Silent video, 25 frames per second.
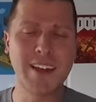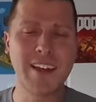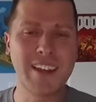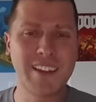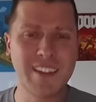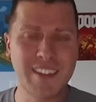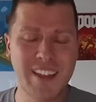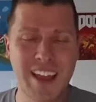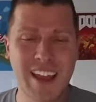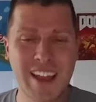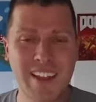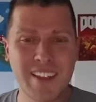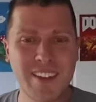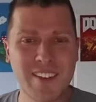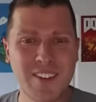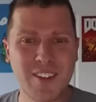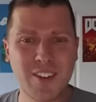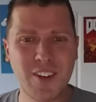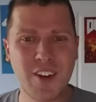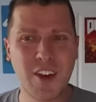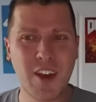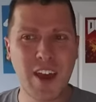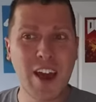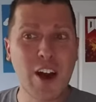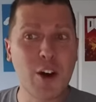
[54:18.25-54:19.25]
and, and
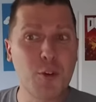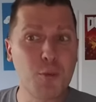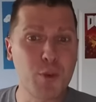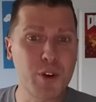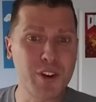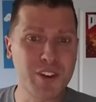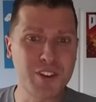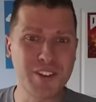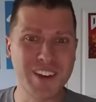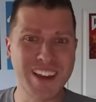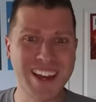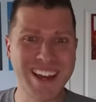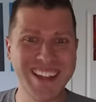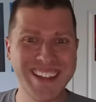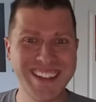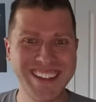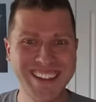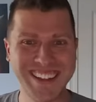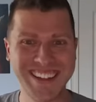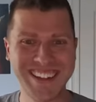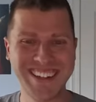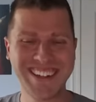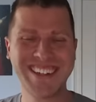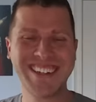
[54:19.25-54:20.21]
help where you can?